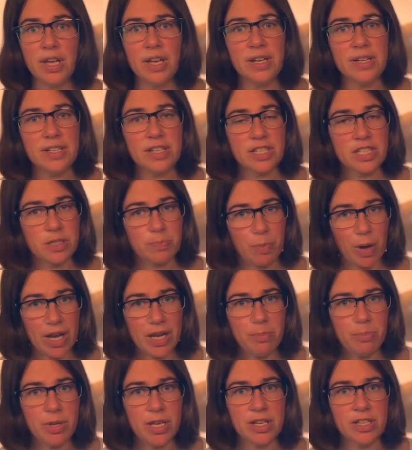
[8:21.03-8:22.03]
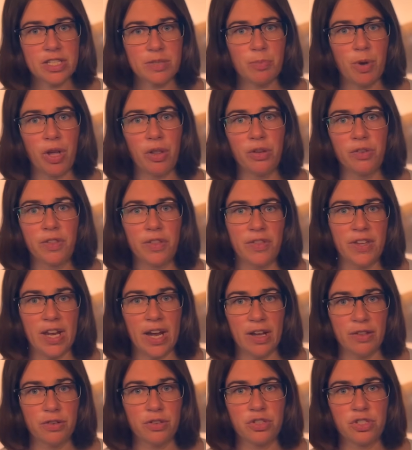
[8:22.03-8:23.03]
Despite being smaller than the
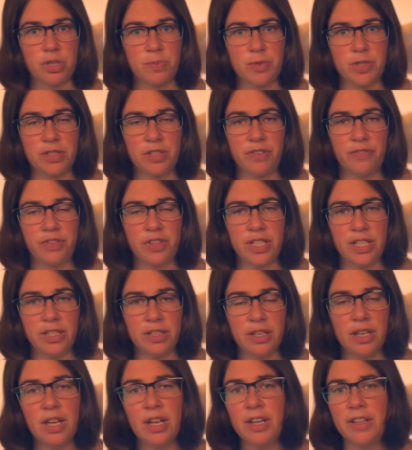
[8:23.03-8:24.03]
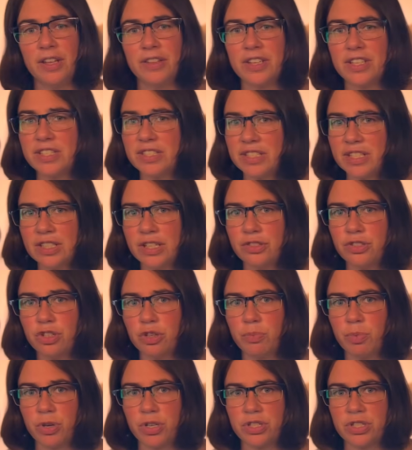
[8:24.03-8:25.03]
other ships in the fleet, the signature
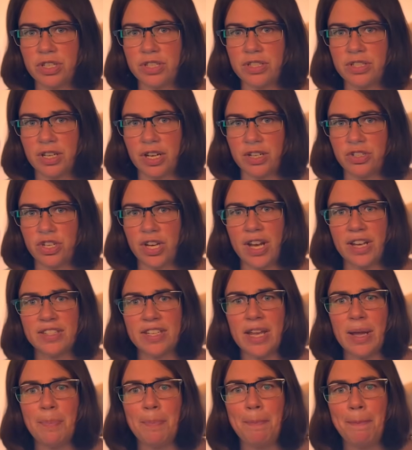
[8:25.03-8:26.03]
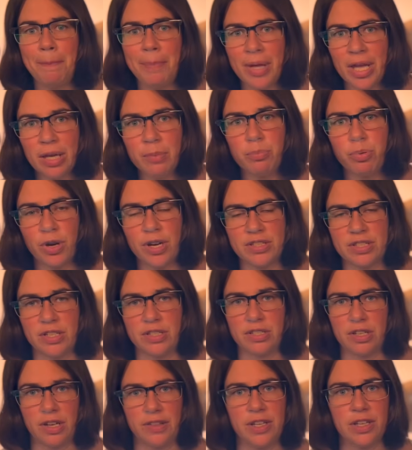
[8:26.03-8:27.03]
Princess touch has a big
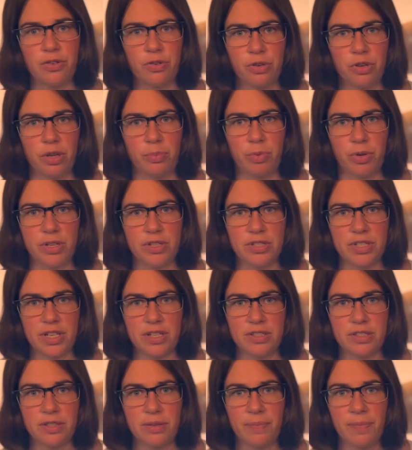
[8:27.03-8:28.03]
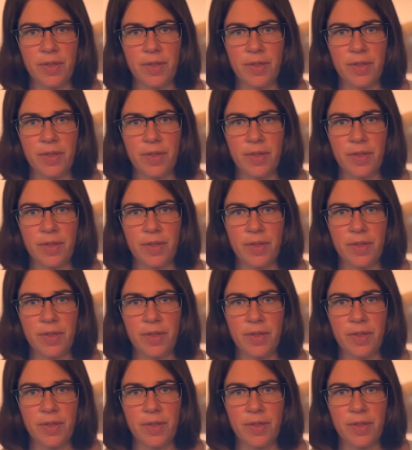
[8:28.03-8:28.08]
presence on the Coral Princess.